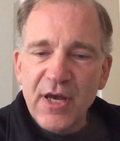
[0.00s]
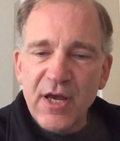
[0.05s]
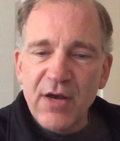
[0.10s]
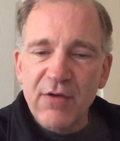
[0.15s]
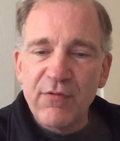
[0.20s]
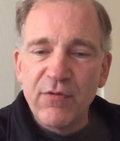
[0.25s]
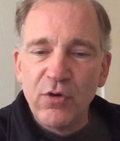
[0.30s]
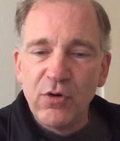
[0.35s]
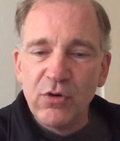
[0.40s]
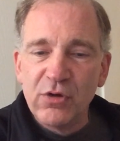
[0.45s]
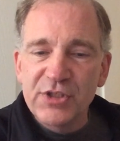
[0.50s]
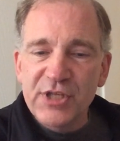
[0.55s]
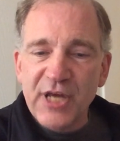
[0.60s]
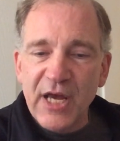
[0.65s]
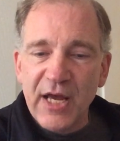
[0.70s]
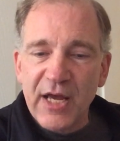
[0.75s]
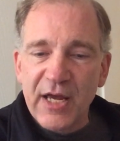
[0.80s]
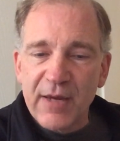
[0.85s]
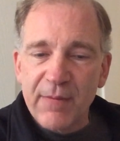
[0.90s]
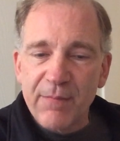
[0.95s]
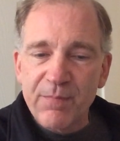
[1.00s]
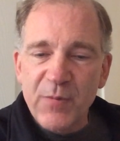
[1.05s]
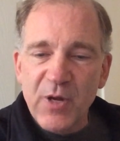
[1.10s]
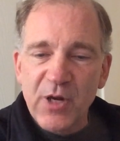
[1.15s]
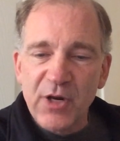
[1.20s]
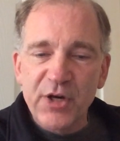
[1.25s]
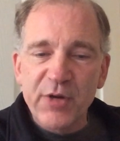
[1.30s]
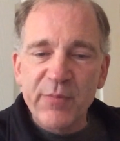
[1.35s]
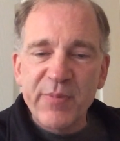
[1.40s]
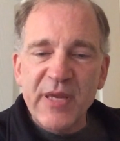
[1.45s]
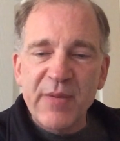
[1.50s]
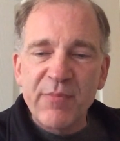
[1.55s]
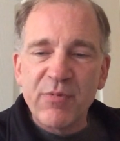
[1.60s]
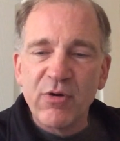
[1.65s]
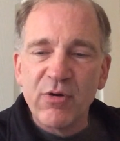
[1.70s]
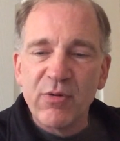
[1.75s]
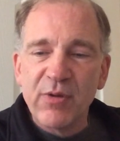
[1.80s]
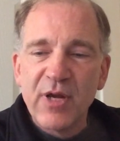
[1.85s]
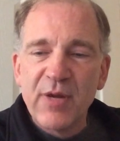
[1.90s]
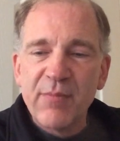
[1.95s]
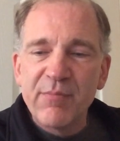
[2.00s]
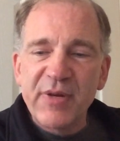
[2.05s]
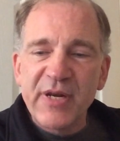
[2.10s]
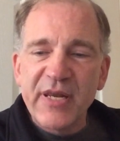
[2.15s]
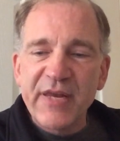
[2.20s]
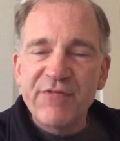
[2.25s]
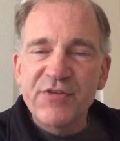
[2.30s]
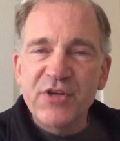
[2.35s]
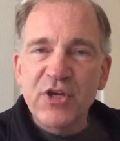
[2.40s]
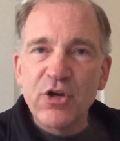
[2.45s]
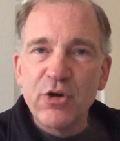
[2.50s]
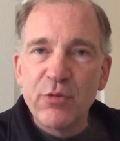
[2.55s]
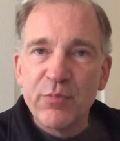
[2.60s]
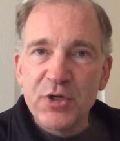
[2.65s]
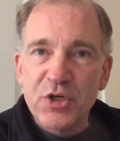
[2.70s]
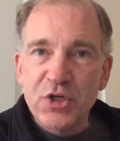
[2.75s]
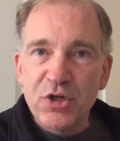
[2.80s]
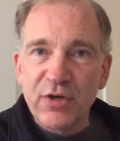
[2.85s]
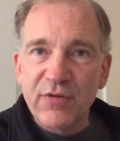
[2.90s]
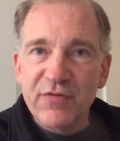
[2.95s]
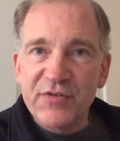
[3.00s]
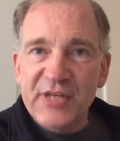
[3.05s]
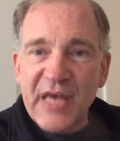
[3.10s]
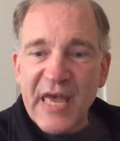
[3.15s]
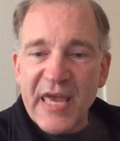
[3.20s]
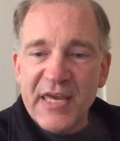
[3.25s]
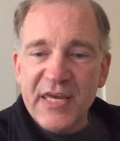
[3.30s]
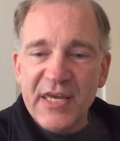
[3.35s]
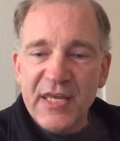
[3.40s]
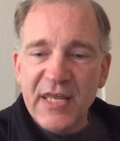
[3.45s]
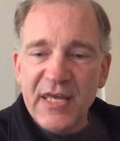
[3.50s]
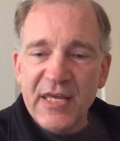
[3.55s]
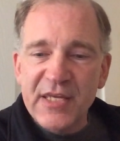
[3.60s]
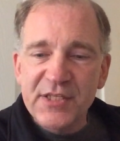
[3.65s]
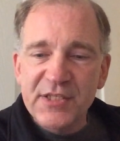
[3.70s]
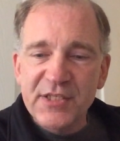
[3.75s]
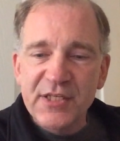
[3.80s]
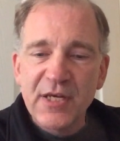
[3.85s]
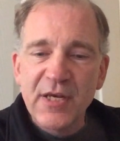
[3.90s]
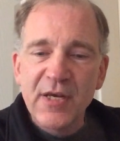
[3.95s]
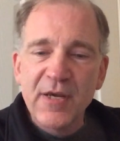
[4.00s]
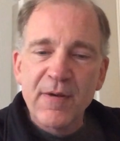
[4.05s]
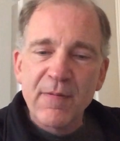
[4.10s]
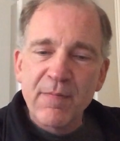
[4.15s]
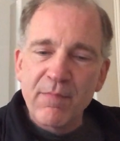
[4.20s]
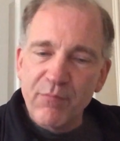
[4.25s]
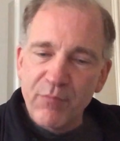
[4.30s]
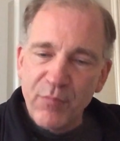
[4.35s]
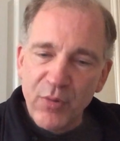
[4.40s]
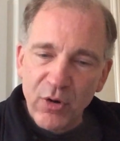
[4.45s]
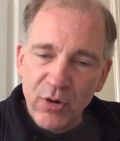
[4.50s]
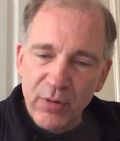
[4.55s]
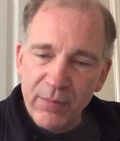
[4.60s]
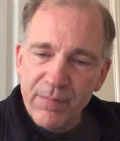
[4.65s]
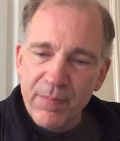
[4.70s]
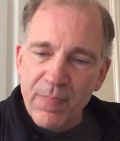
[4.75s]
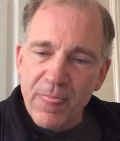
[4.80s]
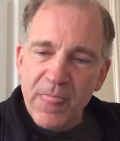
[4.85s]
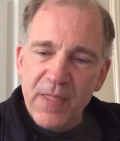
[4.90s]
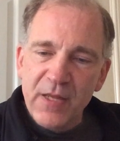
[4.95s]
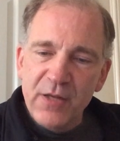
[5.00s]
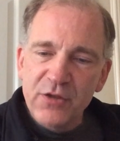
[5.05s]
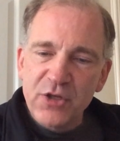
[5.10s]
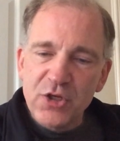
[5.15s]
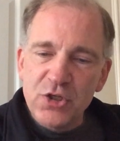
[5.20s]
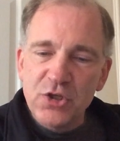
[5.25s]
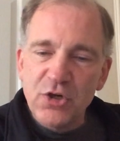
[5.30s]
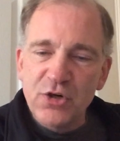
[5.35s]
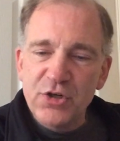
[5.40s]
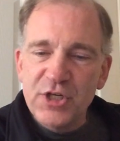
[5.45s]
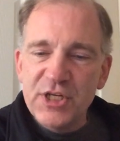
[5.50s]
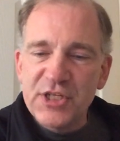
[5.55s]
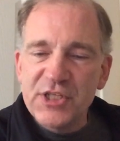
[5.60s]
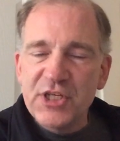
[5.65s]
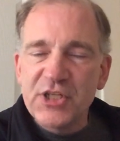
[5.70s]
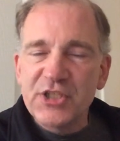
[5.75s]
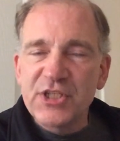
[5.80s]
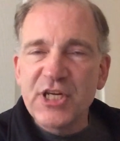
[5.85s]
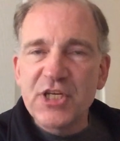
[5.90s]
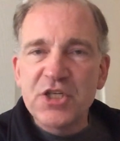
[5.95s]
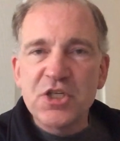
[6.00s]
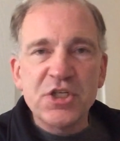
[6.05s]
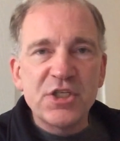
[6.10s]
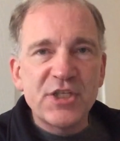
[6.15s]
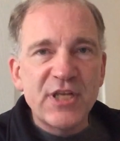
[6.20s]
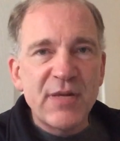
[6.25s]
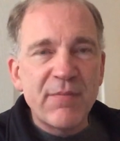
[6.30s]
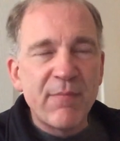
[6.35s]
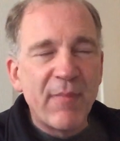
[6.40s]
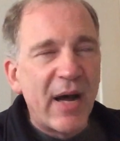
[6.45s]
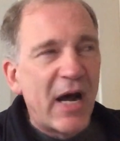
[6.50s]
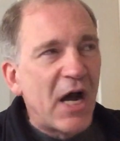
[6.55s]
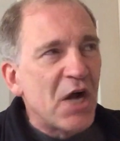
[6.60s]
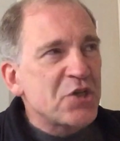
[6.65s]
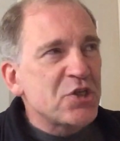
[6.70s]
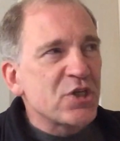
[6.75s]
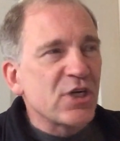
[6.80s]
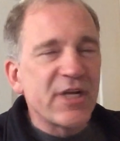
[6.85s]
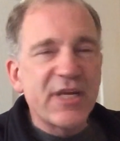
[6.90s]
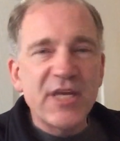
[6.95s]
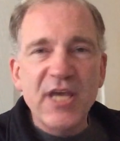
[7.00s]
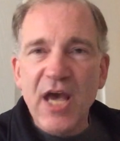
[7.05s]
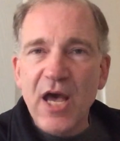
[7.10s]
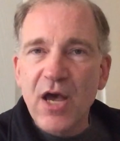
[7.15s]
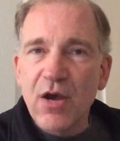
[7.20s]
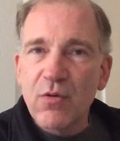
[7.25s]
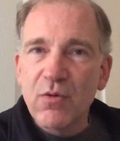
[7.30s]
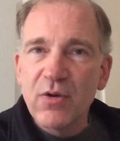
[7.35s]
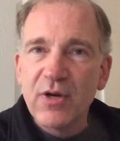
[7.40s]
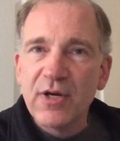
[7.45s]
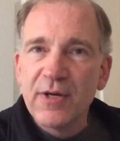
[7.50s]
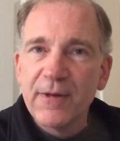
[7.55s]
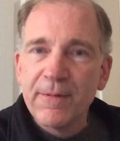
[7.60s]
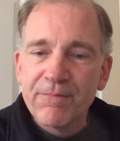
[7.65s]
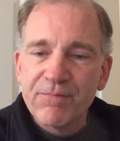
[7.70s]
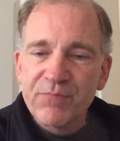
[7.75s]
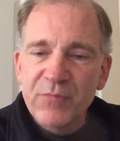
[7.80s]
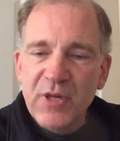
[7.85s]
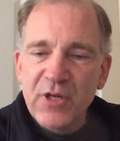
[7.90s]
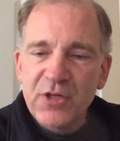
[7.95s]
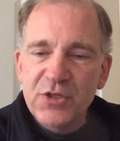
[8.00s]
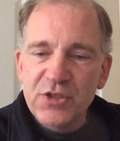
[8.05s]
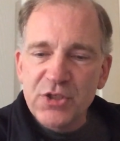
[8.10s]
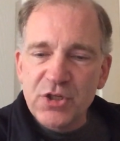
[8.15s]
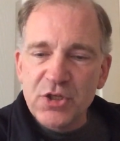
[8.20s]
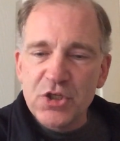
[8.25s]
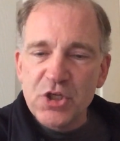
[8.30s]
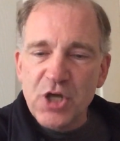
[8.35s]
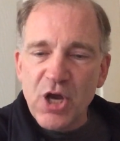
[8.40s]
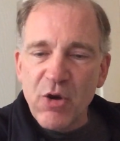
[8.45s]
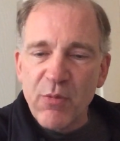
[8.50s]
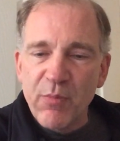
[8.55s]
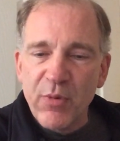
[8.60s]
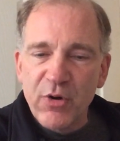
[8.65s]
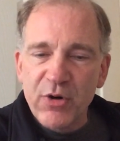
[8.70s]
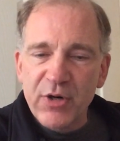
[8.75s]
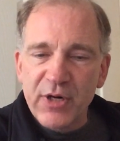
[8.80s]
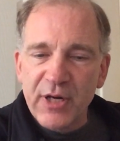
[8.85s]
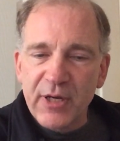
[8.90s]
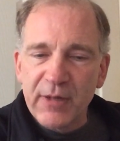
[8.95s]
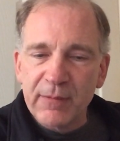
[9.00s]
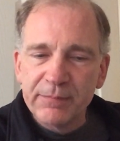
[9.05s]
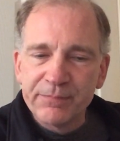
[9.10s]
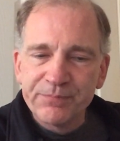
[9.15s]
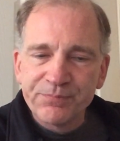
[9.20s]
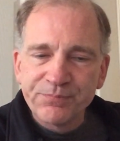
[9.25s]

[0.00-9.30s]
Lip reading: of all time. A lot of people believed Cooper should have taken it, but the judge's decision did marginally go to Joe Bugner.